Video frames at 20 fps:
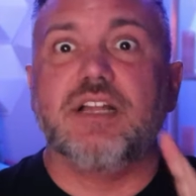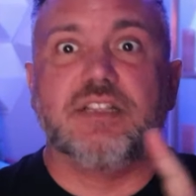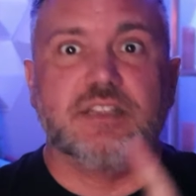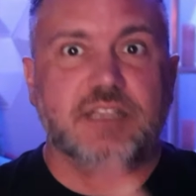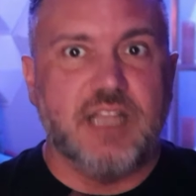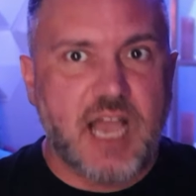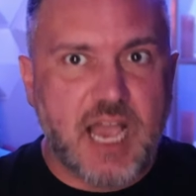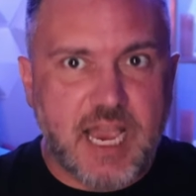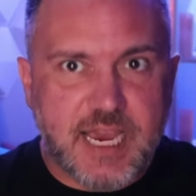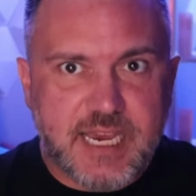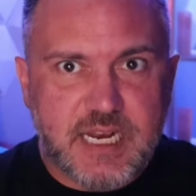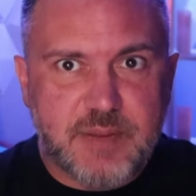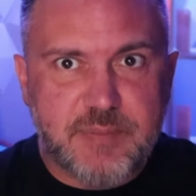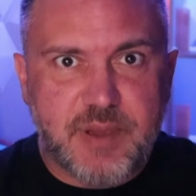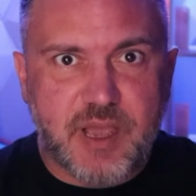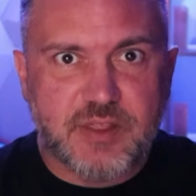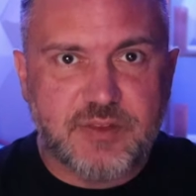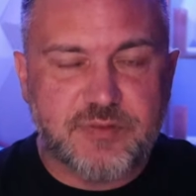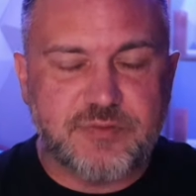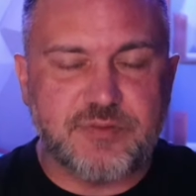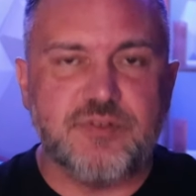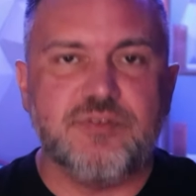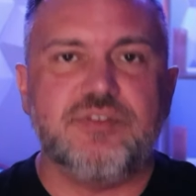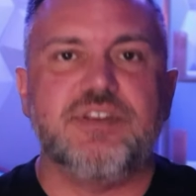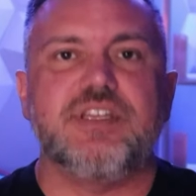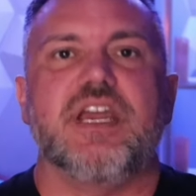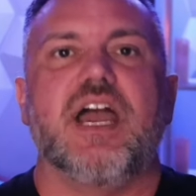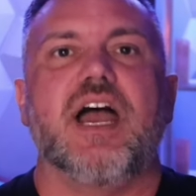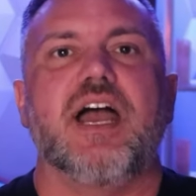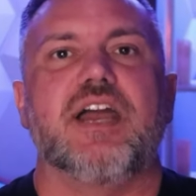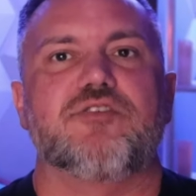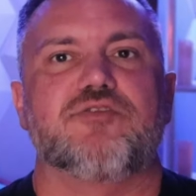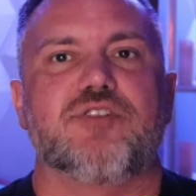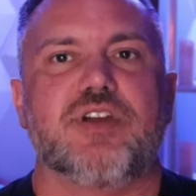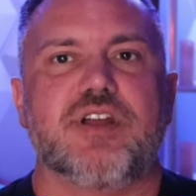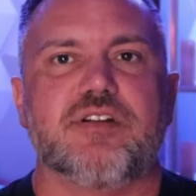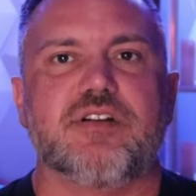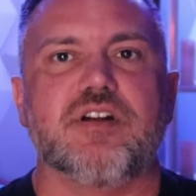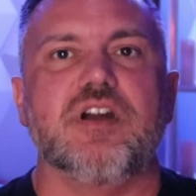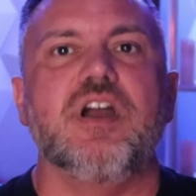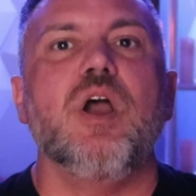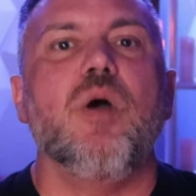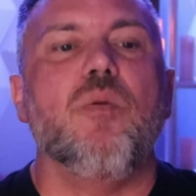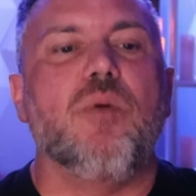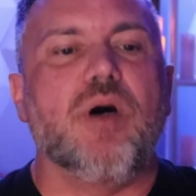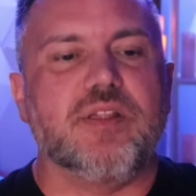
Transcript: lying about the food dehydrator.